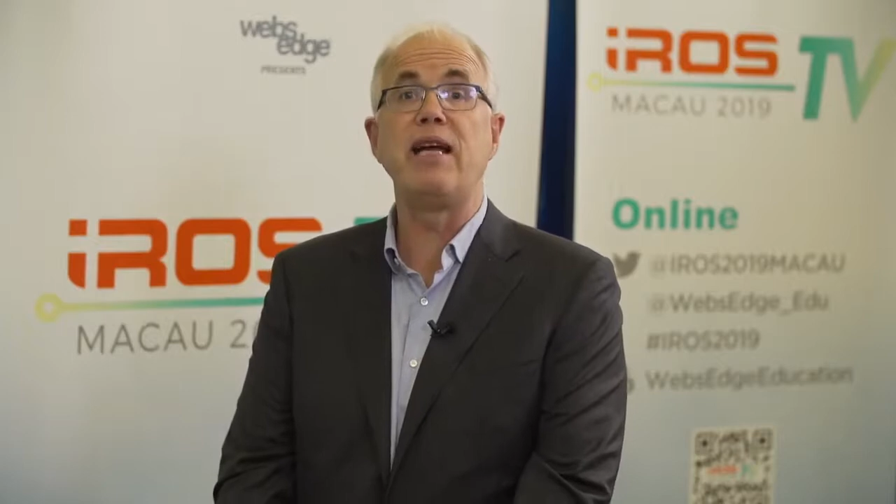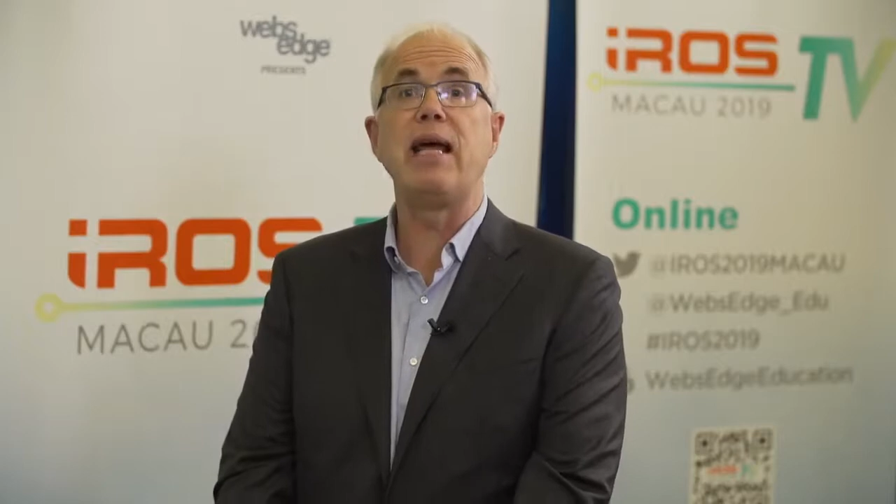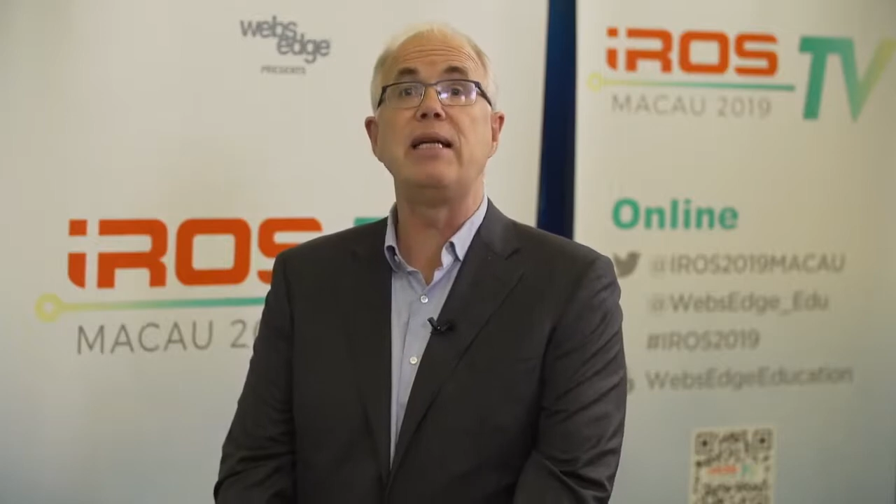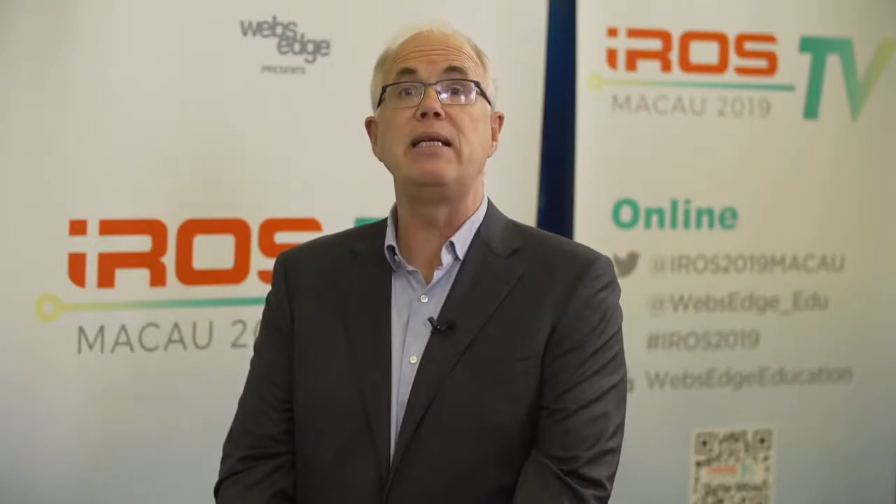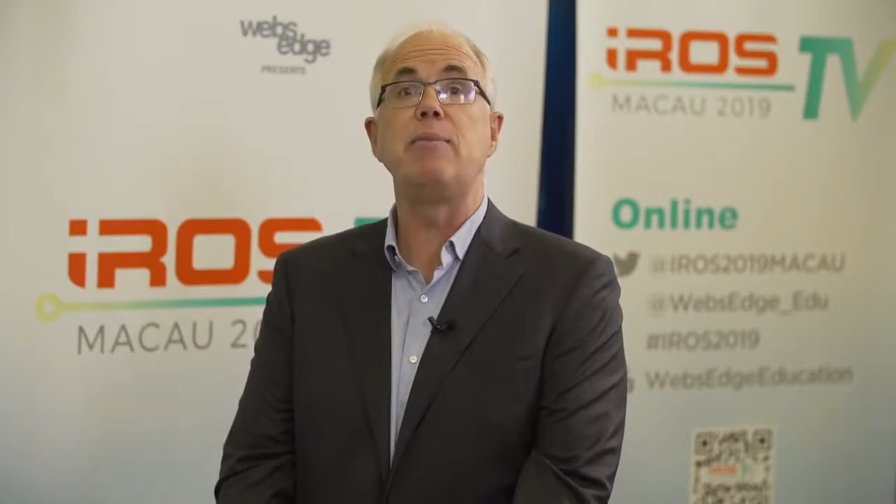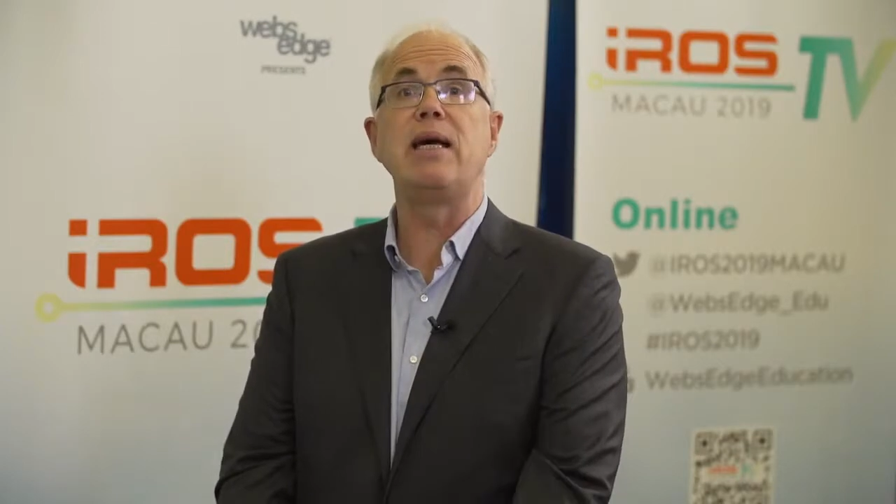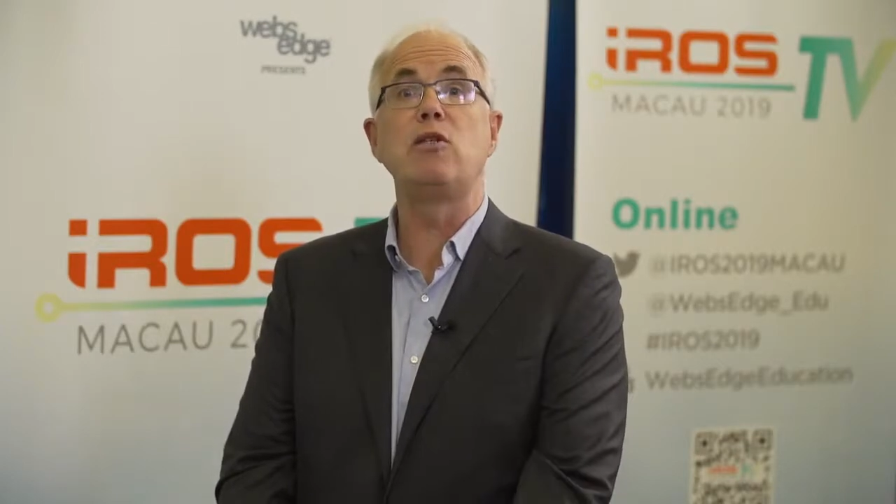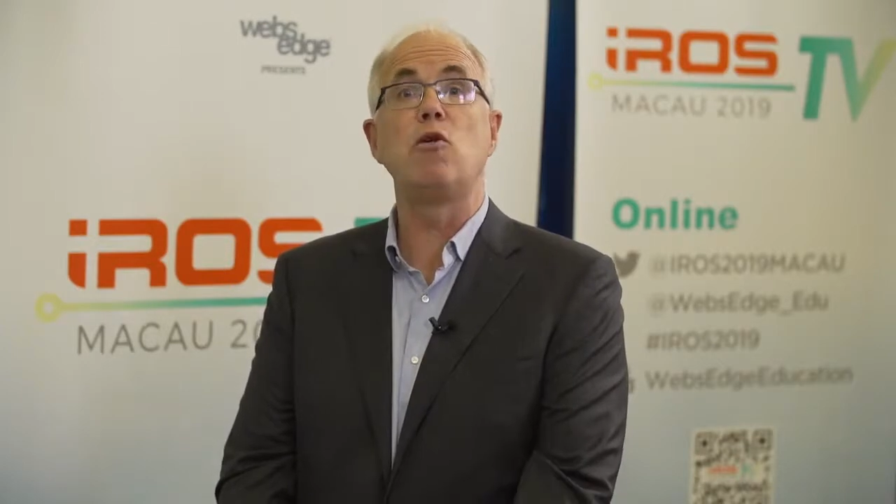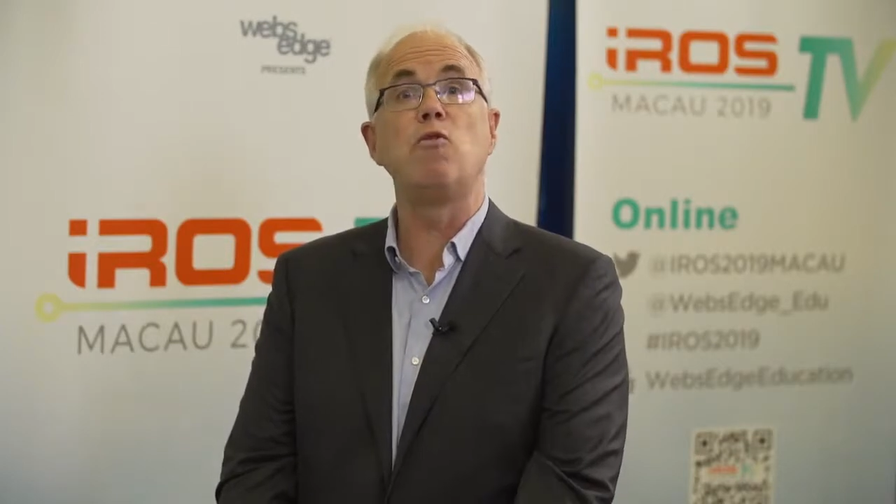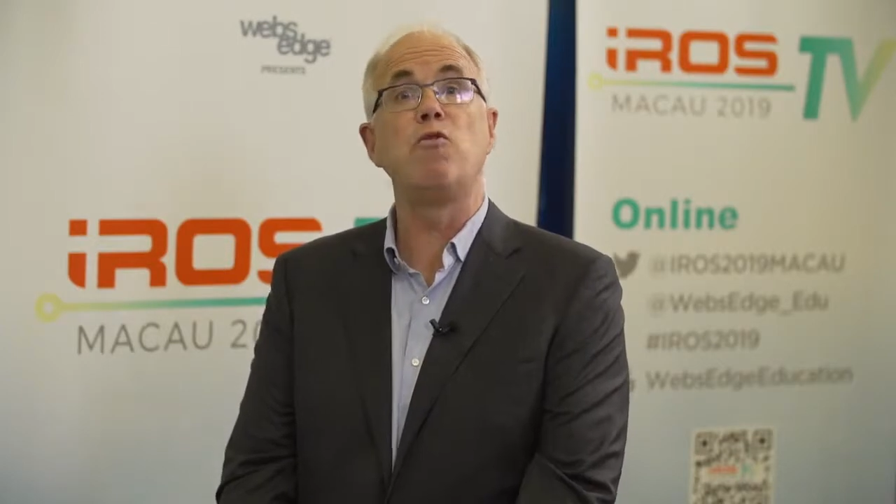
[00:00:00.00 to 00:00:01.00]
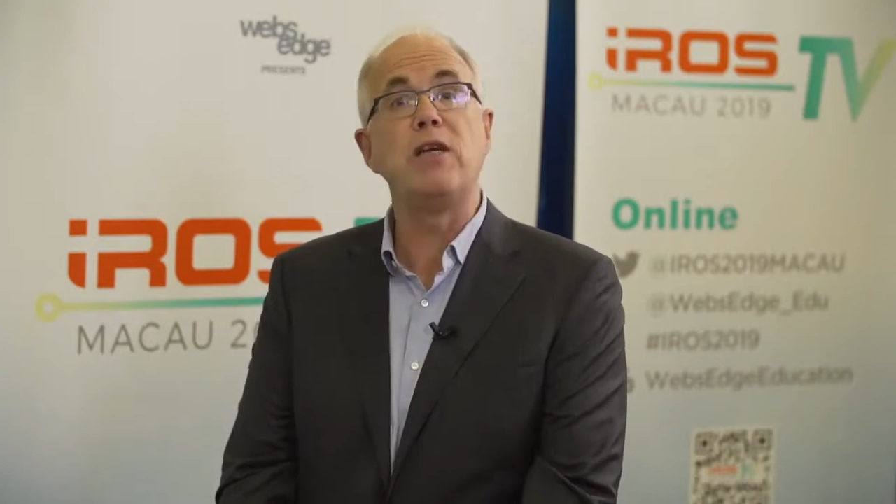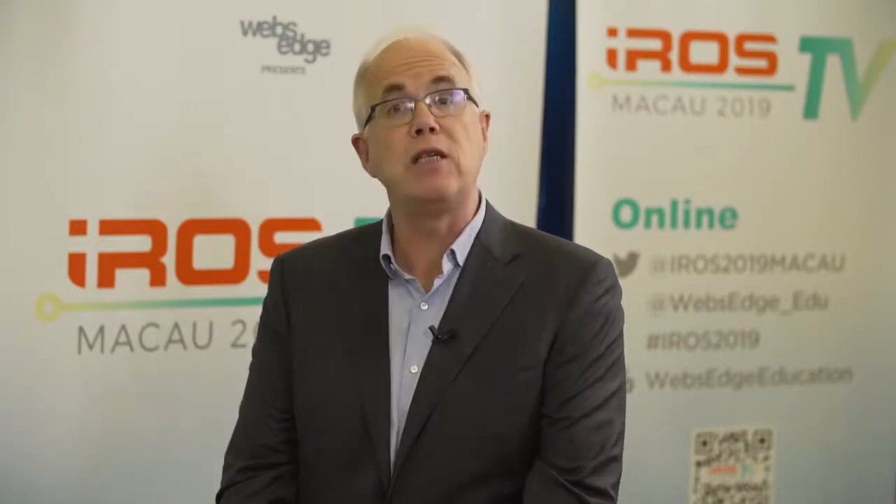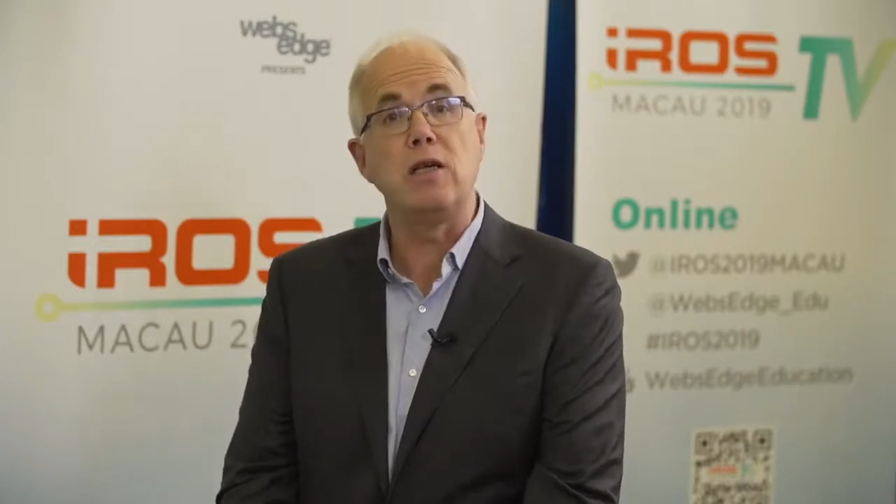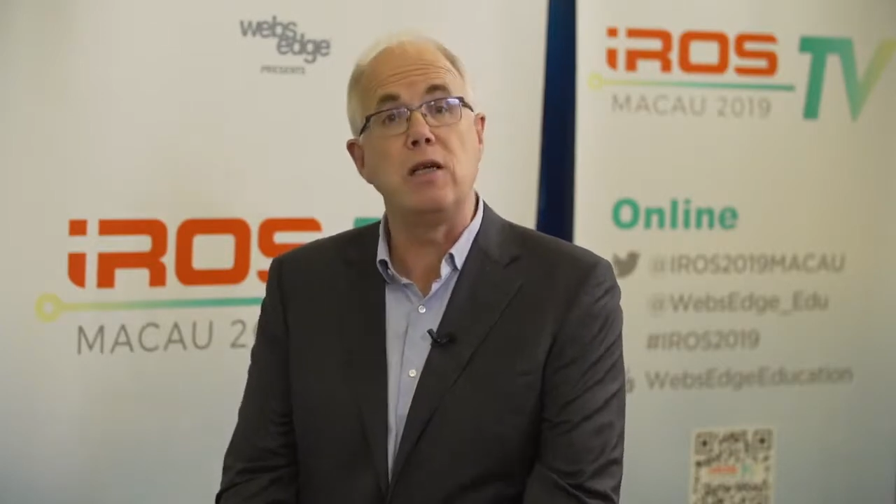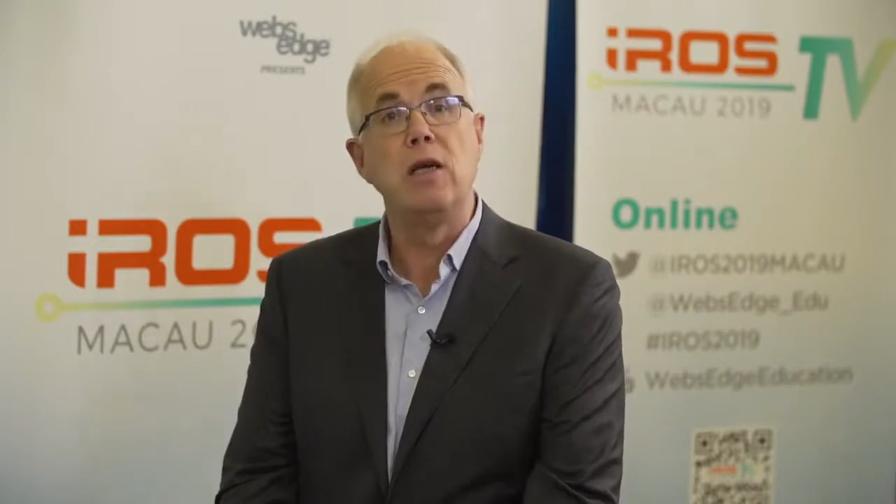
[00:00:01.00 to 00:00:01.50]
energy based on
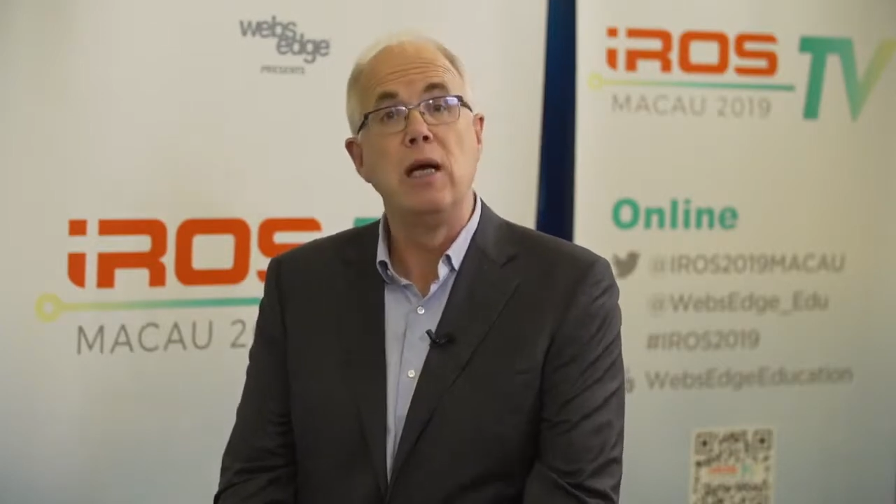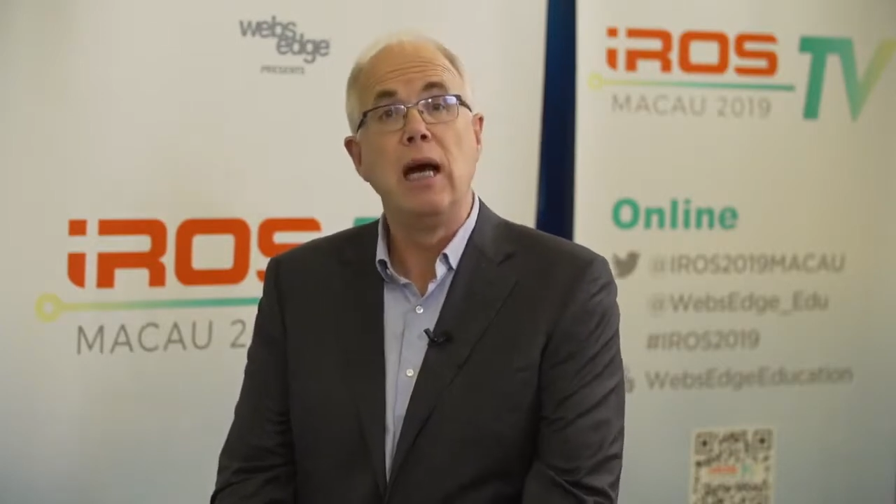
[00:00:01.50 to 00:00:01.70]
vision,